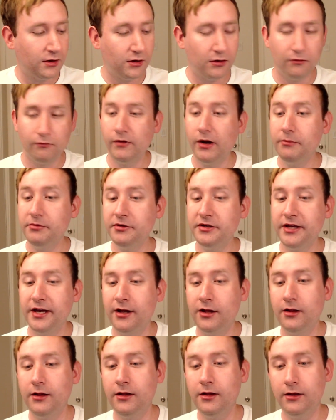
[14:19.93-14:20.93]
Rebel
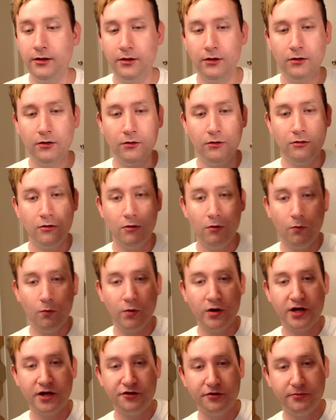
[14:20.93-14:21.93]
Yell
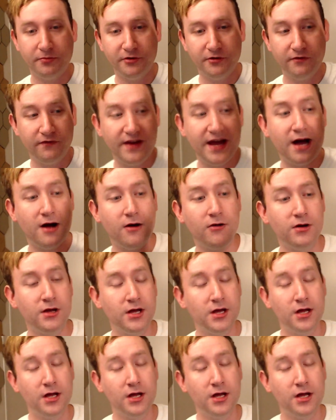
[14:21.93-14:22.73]
100 proof. Now,